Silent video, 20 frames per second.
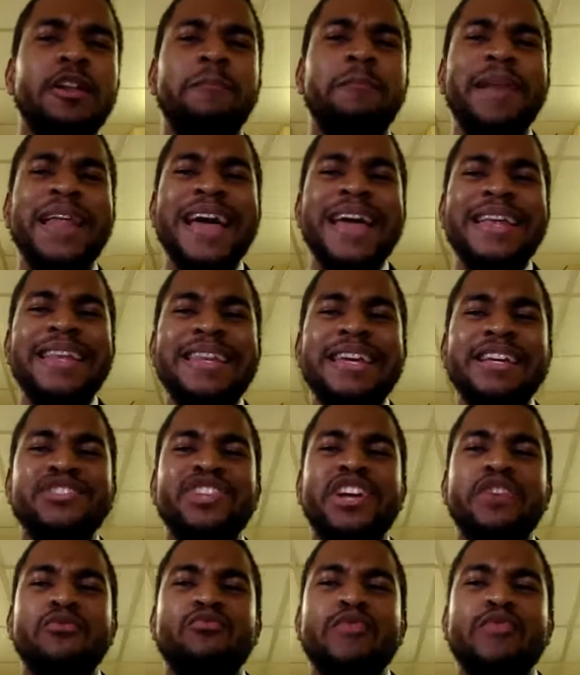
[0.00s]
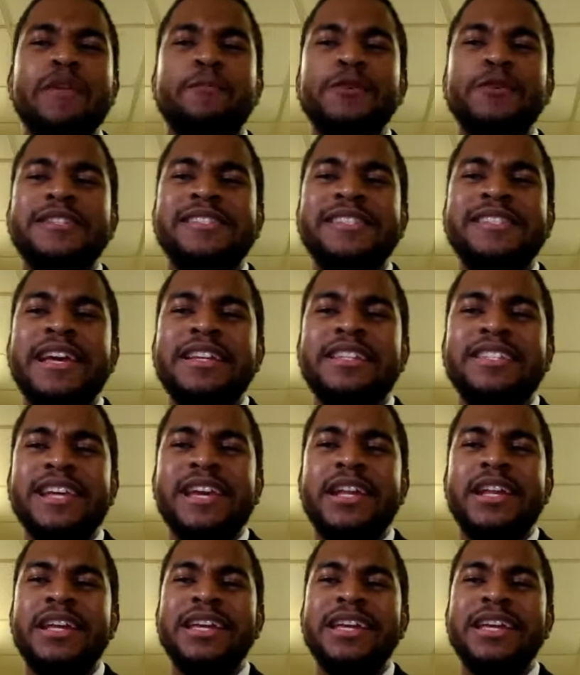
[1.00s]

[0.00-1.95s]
blindness that represented